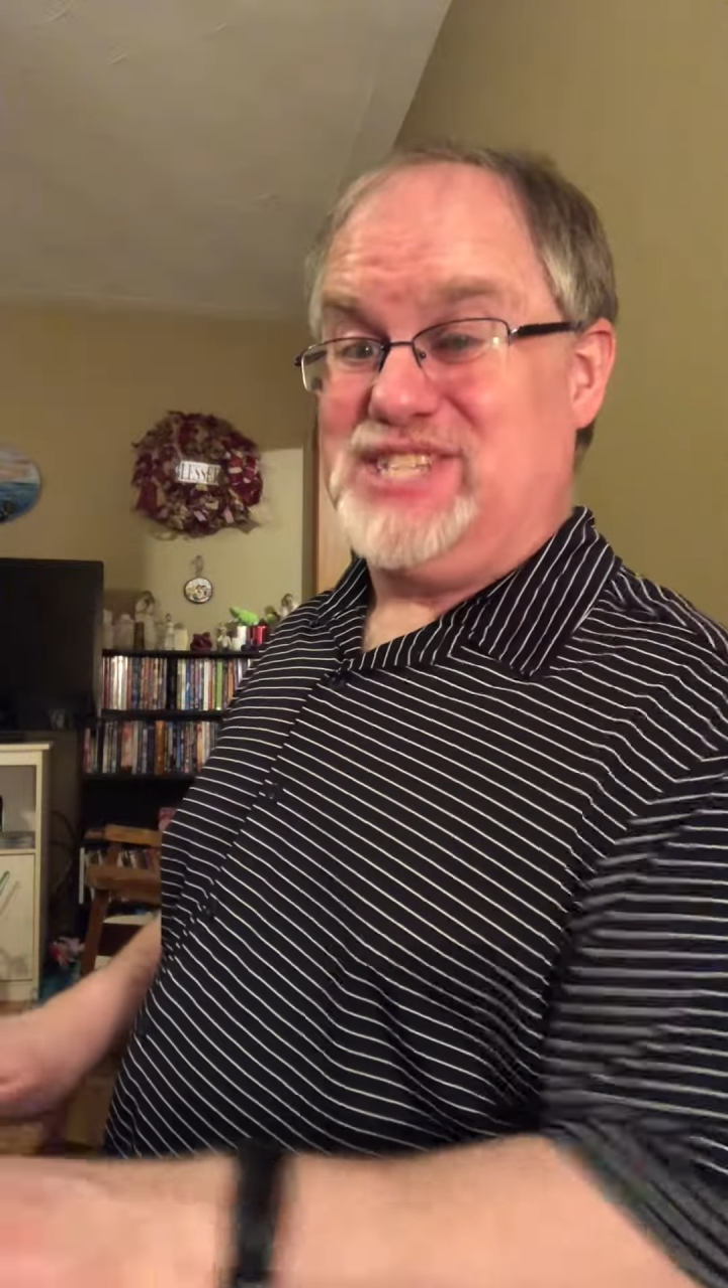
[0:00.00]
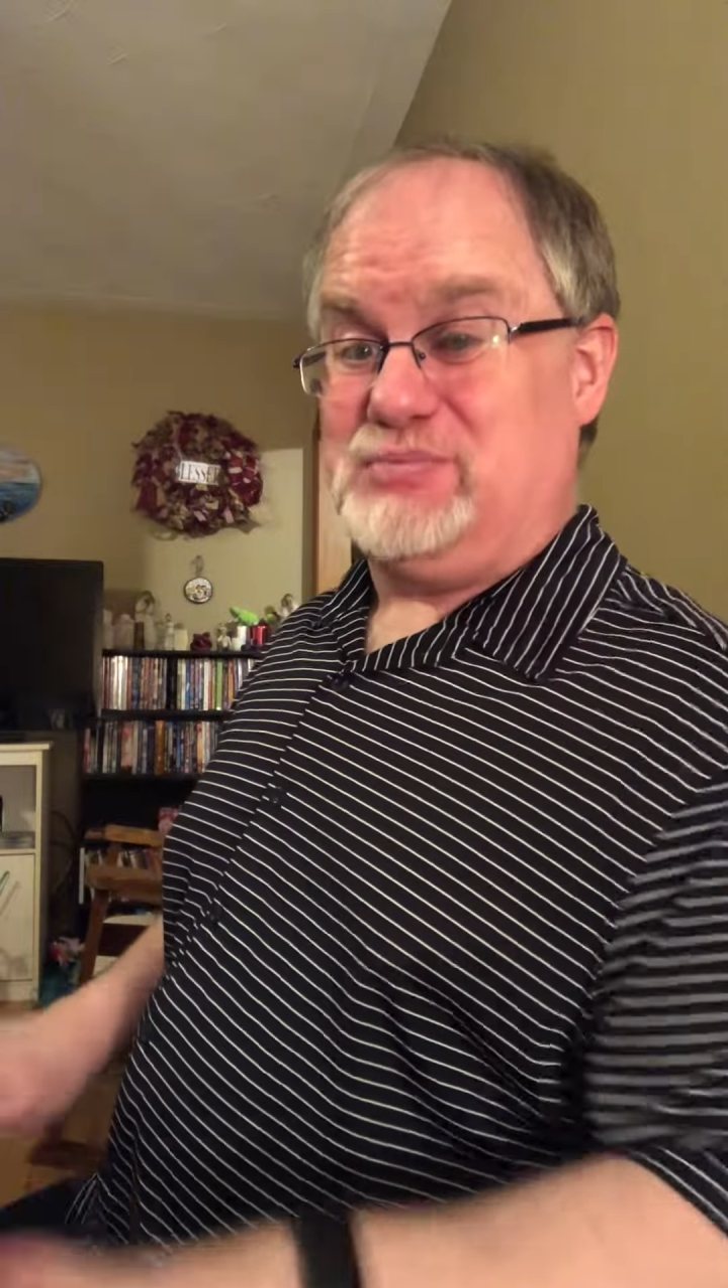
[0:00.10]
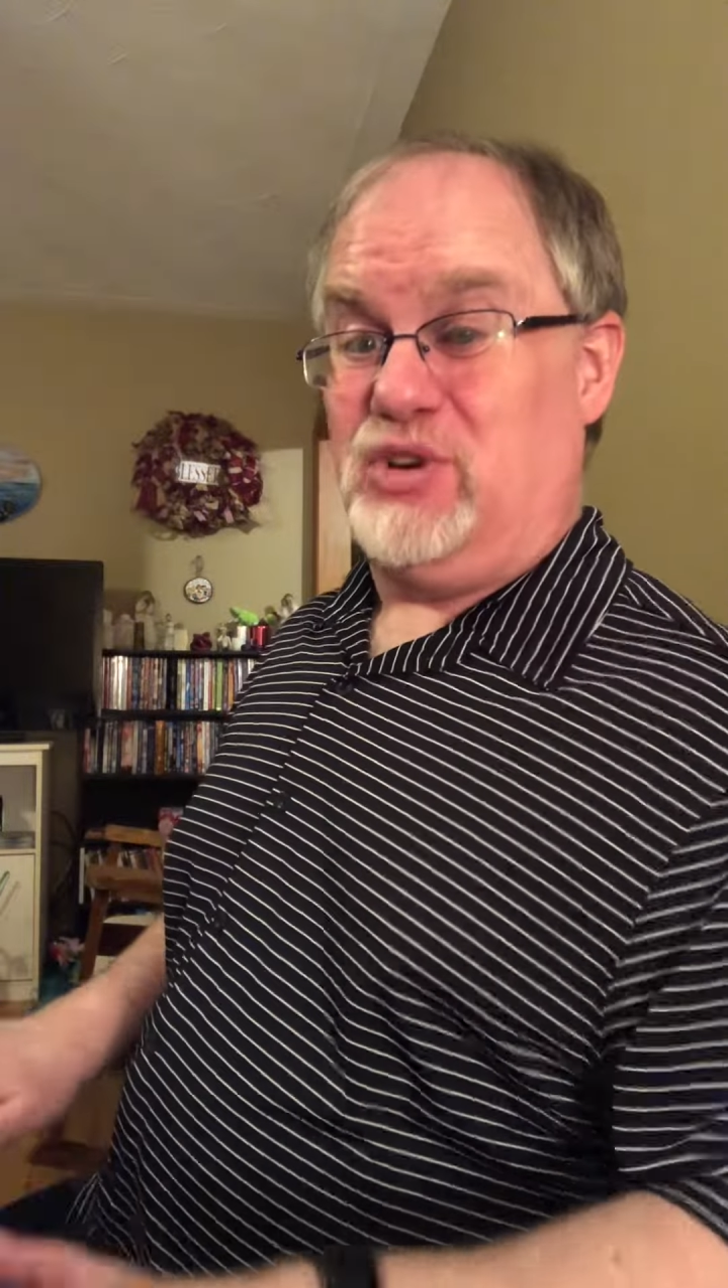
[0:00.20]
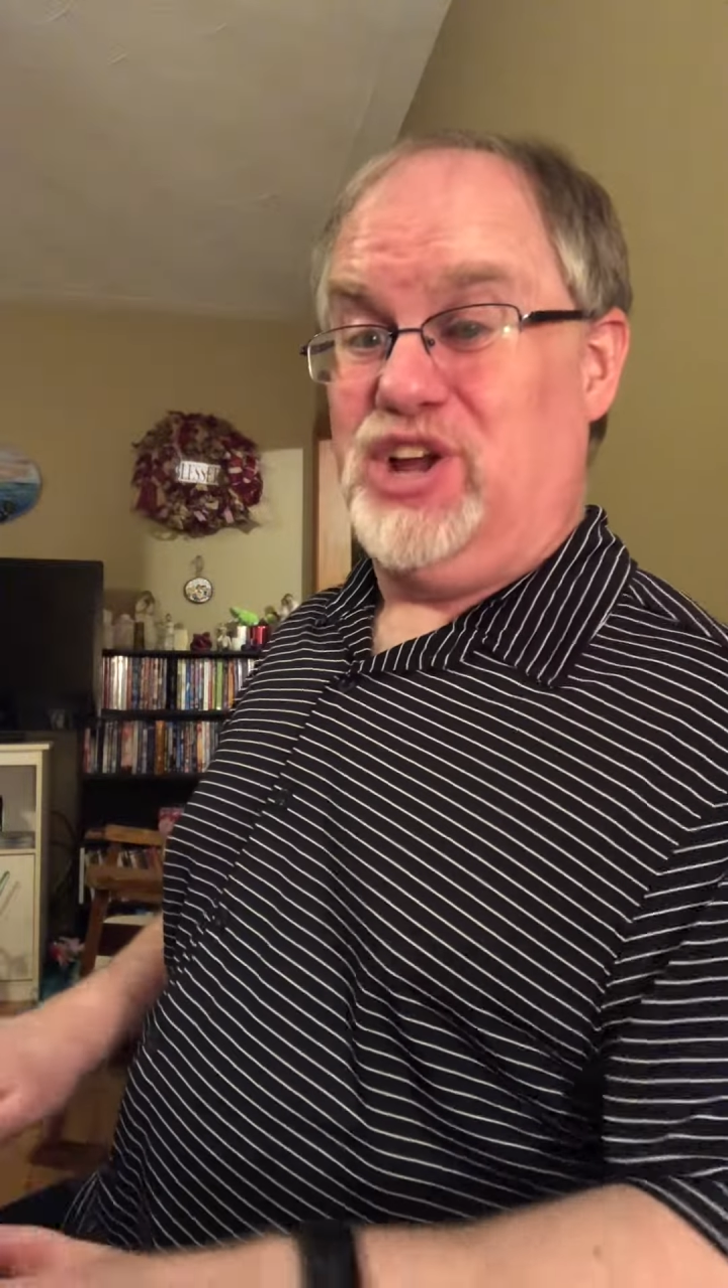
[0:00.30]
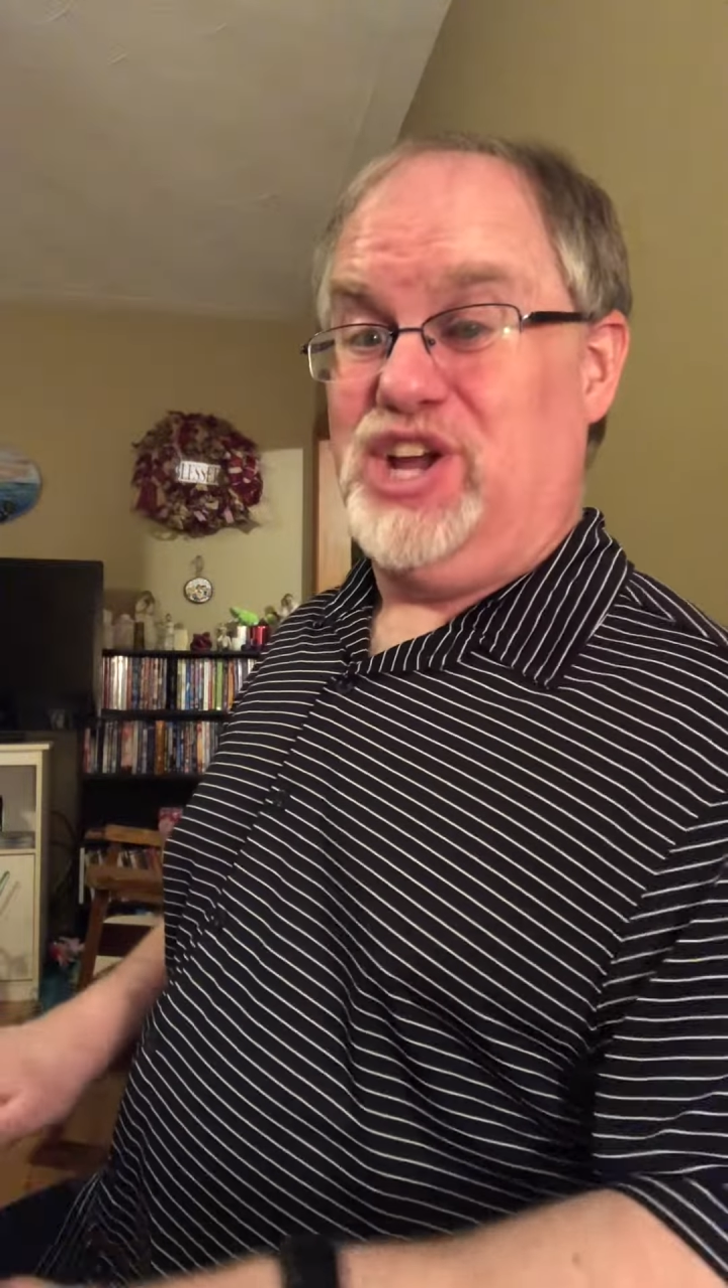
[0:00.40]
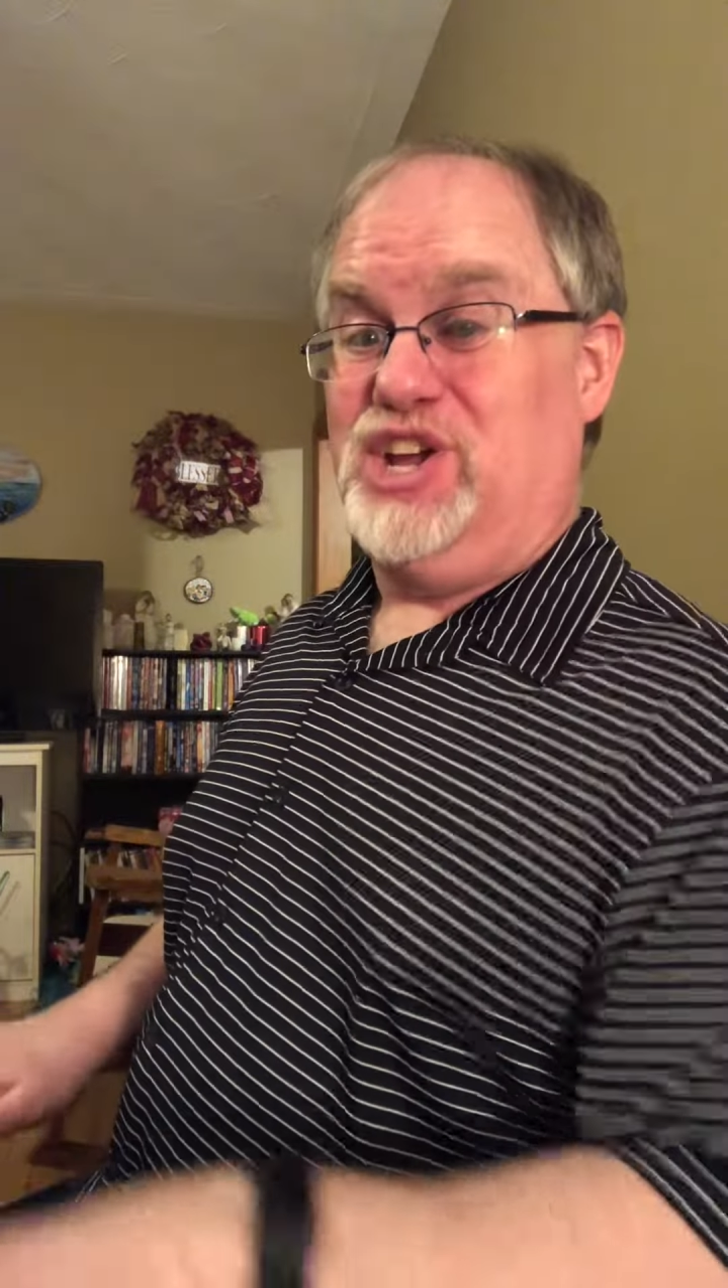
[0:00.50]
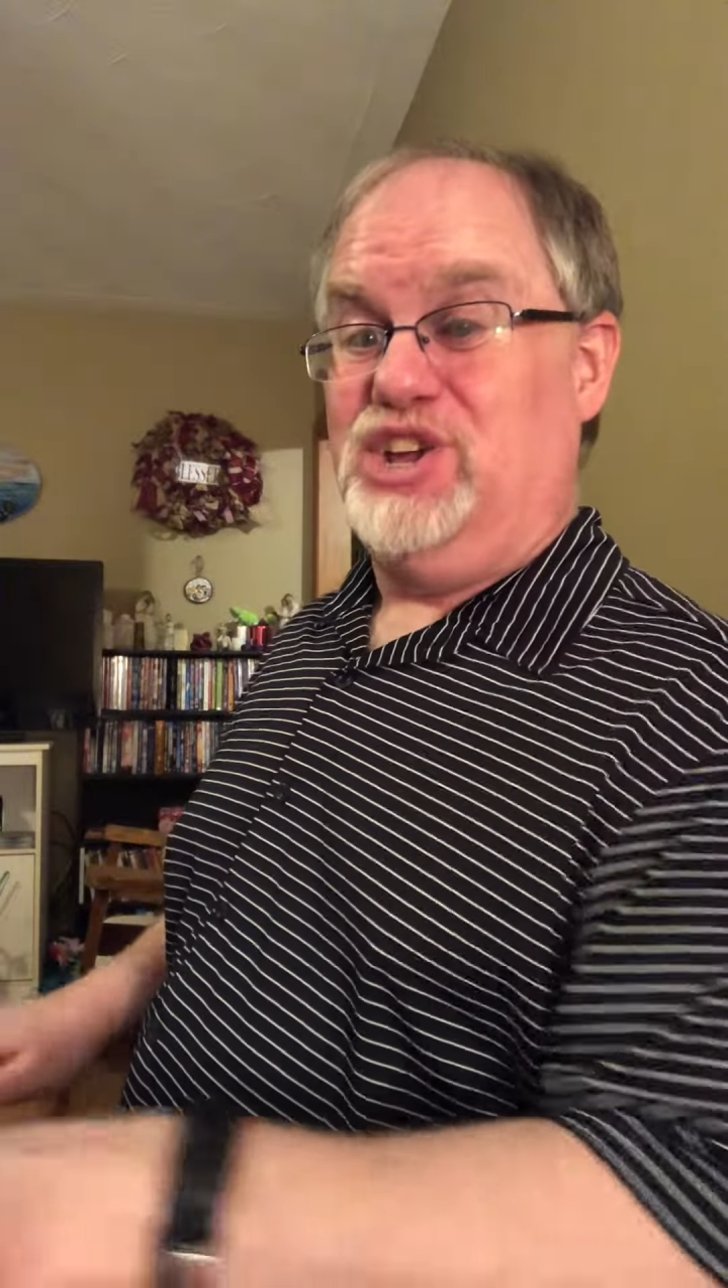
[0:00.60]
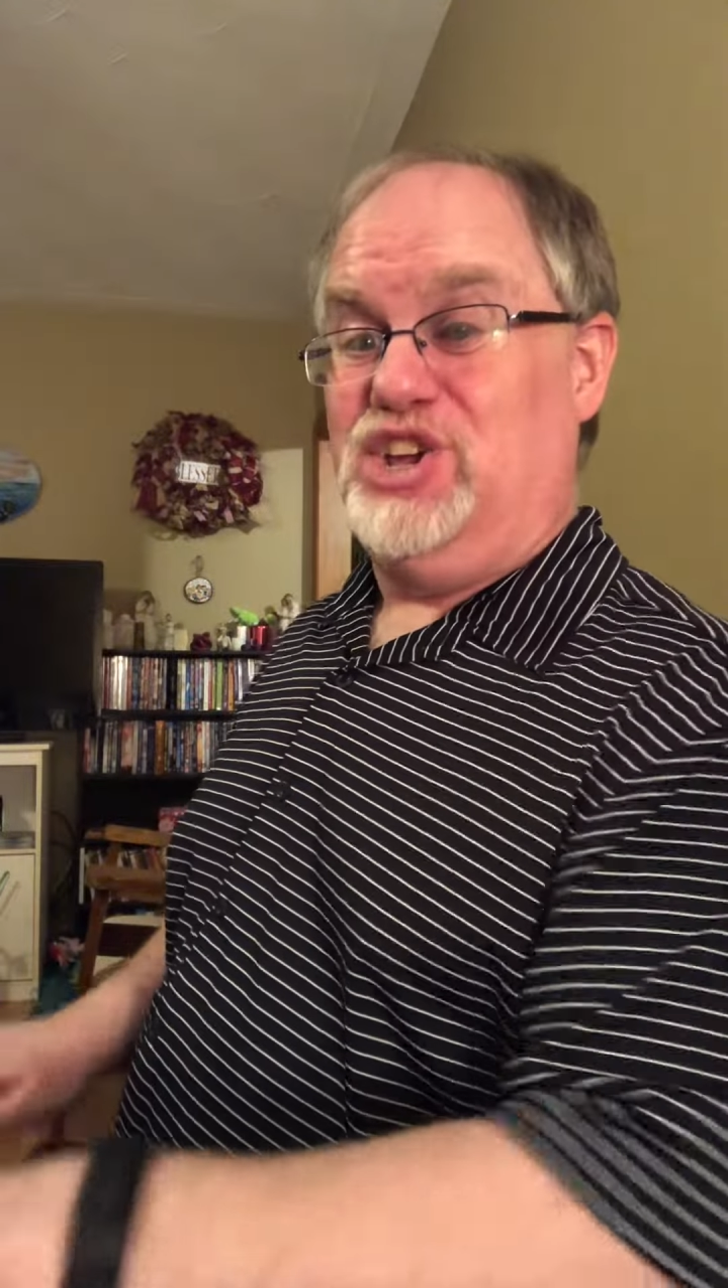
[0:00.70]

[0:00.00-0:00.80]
spring.